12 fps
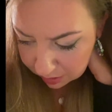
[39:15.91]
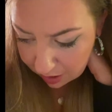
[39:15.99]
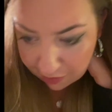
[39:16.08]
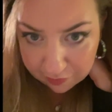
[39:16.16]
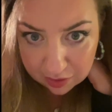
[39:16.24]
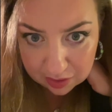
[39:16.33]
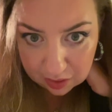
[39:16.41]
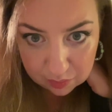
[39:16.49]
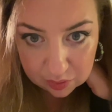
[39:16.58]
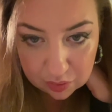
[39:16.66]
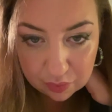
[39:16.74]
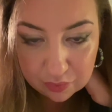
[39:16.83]
Everything
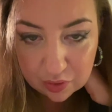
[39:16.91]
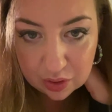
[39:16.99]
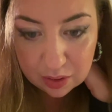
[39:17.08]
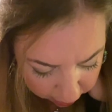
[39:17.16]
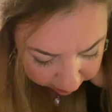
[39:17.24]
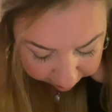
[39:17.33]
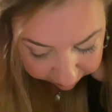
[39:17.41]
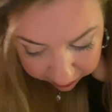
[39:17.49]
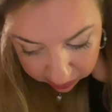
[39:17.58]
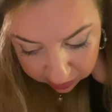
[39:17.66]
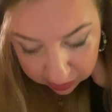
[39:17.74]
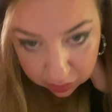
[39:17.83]
was over. All the
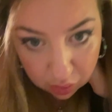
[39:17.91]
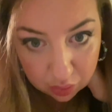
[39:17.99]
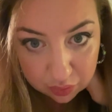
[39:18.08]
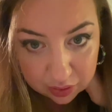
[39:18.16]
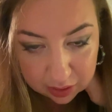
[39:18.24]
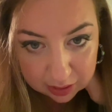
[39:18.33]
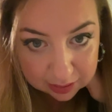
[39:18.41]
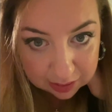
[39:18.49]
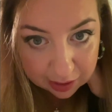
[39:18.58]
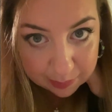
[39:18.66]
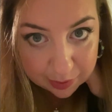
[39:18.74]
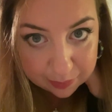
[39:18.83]
feeling, all the
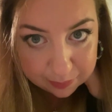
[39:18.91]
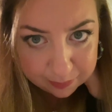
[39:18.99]
excitement,